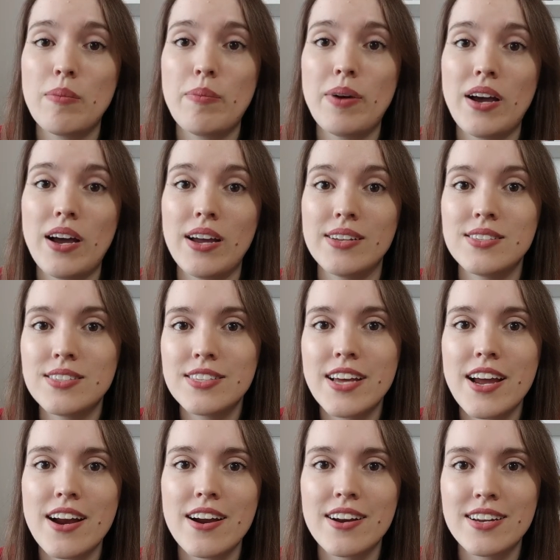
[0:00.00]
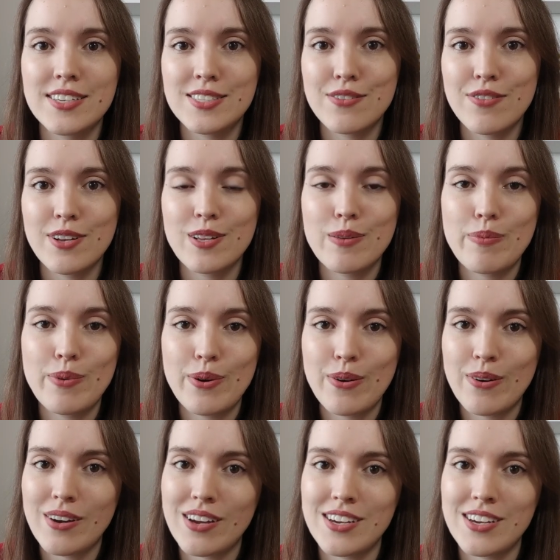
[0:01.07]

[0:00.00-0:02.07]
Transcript: But it's there, it's available,